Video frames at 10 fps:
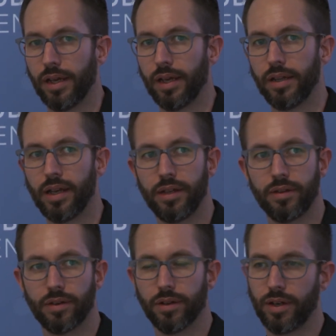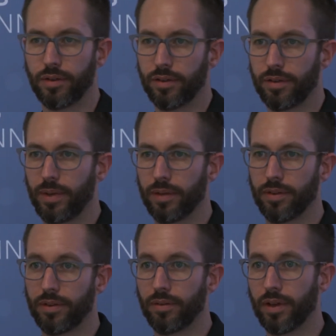And the goal here was to be able
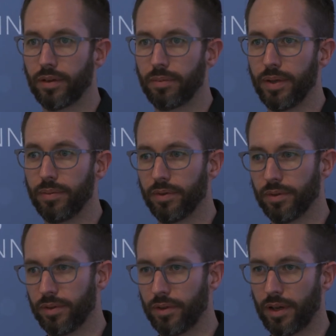to see whether people